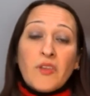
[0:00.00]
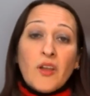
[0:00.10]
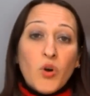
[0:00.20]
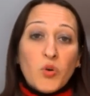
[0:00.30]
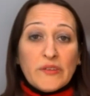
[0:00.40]

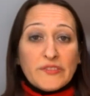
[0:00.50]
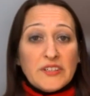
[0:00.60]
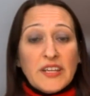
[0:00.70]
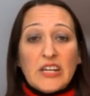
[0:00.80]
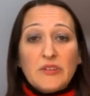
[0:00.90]
What we've done
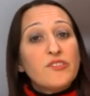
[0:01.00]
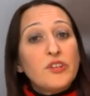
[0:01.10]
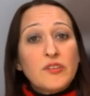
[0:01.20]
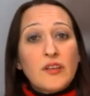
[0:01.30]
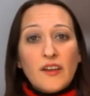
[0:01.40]
here is
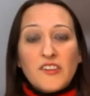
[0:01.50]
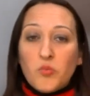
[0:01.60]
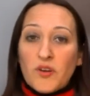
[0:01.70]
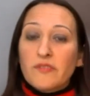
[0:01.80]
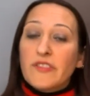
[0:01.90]
utilised
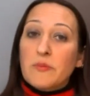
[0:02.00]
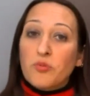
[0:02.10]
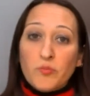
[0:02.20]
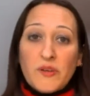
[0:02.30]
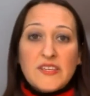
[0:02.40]
one of the
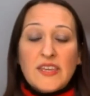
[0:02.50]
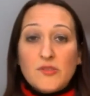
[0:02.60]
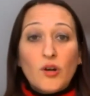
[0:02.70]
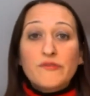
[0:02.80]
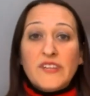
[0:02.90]
properties
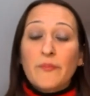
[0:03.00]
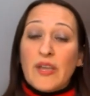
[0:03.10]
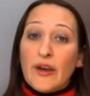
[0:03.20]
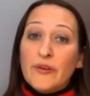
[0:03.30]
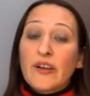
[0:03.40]
of
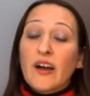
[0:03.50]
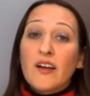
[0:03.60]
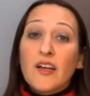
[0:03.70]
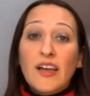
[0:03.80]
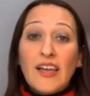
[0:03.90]

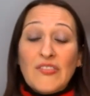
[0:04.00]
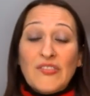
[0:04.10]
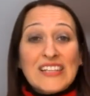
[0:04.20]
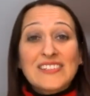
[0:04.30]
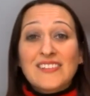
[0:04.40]
tapioca, and
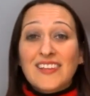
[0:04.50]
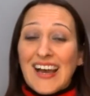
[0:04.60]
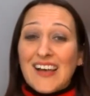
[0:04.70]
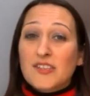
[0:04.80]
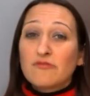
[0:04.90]
that is that it
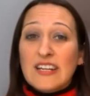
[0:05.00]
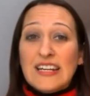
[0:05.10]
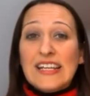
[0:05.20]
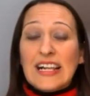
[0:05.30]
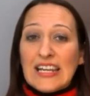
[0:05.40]
has a
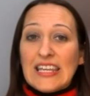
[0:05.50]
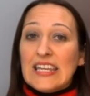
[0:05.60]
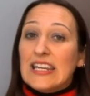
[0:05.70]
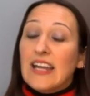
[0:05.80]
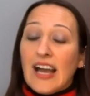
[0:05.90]
really
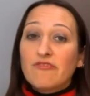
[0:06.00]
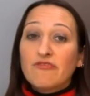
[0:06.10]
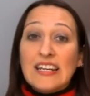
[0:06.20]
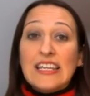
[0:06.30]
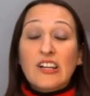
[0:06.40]
clean and
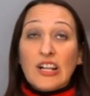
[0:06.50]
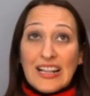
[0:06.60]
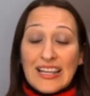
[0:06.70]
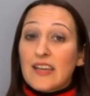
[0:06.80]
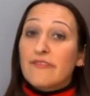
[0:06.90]
really
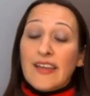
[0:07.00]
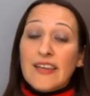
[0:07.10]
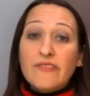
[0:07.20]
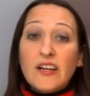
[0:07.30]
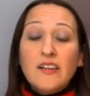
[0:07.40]
clear
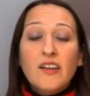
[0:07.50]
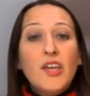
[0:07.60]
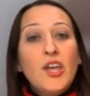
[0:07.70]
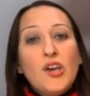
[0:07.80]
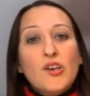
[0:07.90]
flavour.
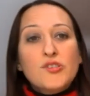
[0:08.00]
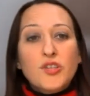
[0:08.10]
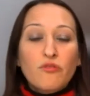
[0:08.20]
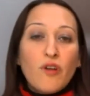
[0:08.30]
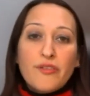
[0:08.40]
So
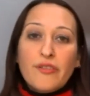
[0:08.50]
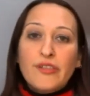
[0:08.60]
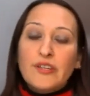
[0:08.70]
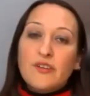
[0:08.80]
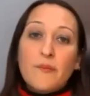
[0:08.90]
rather
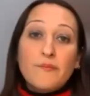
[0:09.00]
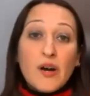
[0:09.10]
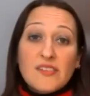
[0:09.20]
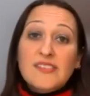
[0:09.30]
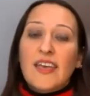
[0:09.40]
than
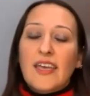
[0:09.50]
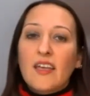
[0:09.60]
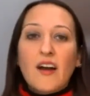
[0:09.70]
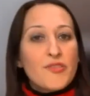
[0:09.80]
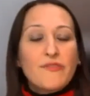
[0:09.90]
masking
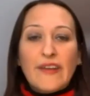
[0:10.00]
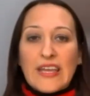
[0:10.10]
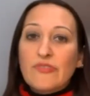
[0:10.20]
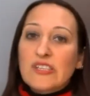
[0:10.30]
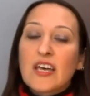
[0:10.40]
other
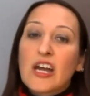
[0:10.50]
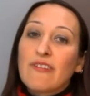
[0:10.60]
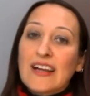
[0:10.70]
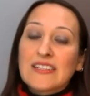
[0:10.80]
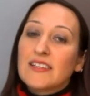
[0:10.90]
flavours that are
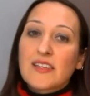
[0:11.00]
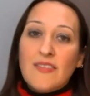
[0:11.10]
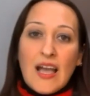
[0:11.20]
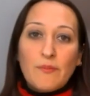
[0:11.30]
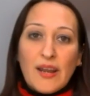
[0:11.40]
added into the
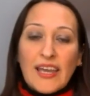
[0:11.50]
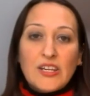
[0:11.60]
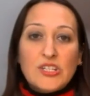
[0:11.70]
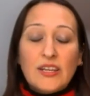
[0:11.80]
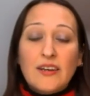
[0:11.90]

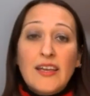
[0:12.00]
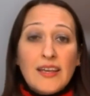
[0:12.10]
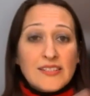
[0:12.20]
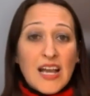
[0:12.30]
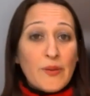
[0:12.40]
application,
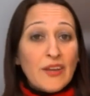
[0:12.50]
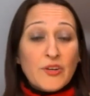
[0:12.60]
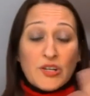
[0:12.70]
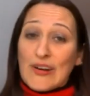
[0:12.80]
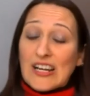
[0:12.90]

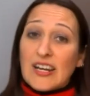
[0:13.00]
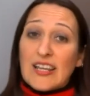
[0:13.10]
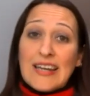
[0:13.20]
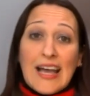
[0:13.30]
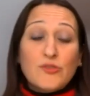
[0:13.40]
tapioca actually
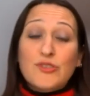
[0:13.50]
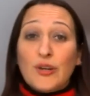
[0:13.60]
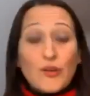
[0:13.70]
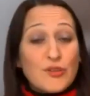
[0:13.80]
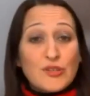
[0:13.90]
allows
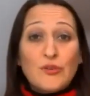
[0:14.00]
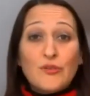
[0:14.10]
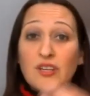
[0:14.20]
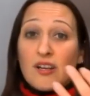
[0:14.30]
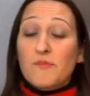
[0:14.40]
those to
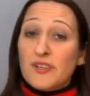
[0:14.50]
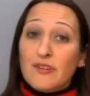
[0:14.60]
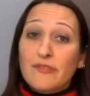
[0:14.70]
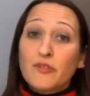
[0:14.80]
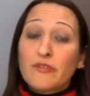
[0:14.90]
come to the
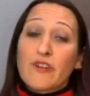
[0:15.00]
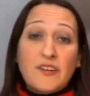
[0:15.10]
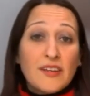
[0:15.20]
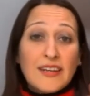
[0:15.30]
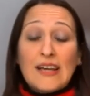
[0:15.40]
forefront
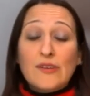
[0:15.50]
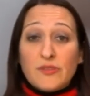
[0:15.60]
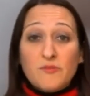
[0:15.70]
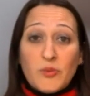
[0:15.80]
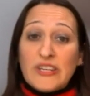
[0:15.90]
and allows
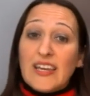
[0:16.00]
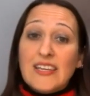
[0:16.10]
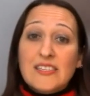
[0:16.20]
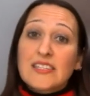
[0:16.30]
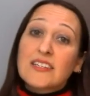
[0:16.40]
them to be
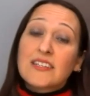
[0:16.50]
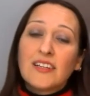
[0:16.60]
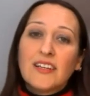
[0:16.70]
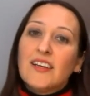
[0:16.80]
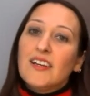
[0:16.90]
tasted.
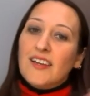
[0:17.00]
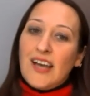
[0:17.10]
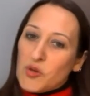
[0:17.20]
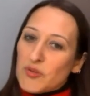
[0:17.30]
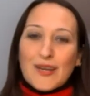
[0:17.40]

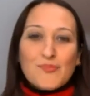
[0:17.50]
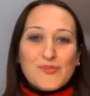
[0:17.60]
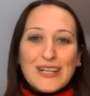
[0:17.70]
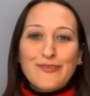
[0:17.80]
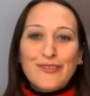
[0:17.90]
And on the
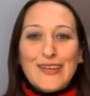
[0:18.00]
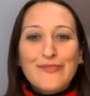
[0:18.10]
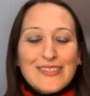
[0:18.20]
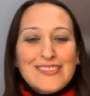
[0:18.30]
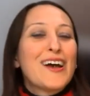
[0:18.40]
subject of
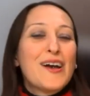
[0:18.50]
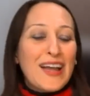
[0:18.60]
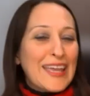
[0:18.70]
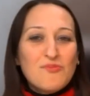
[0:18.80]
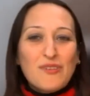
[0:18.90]
flavours,
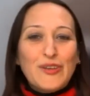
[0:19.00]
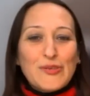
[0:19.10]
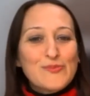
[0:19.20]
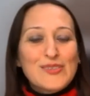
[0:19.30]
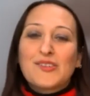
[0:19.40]
again, we've used
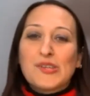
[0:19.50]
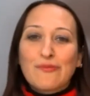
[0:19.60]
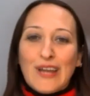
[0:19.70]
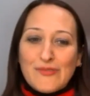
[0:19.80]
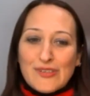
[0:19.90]
some Synergy
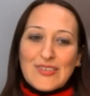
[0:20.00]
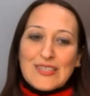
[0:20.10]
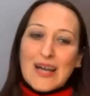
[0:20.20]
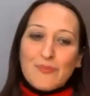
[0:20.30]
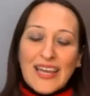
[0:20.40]
Flavours in this
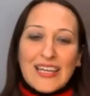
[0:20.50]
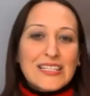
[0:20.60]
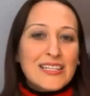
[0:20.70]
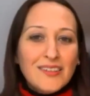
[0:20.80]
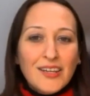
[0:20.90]

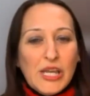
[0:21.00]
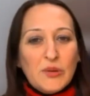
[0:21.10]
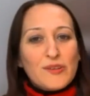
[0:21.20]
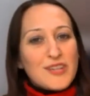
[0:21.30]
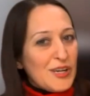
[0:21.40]
application,
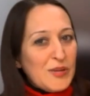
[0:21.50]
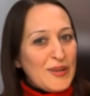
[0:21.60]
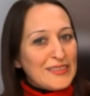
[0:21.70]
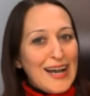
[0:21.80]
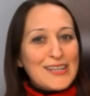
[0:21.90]
which I'm hoping
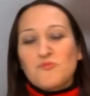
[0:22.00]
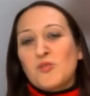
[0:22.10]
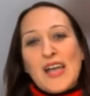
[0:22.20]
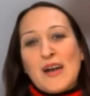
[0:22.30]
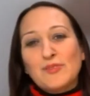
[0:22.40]
that Adam will
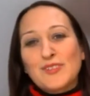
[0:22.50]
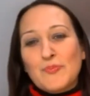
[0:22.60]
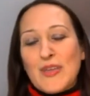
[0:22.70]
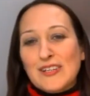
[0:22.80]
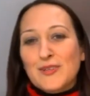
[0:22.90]
be able to
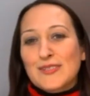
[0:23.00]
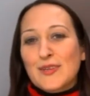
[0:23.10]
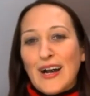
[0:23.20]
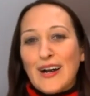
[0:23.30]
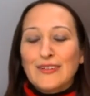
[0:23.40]
speak to us
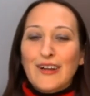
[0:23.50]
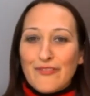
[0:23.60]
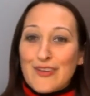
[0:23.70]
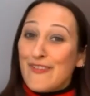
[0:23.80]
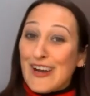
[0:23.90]
about for
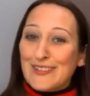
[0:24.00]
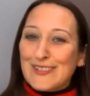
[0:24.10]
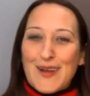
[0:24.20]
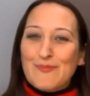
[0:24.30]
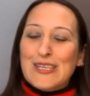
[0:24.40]
the final
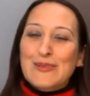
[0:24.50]
time this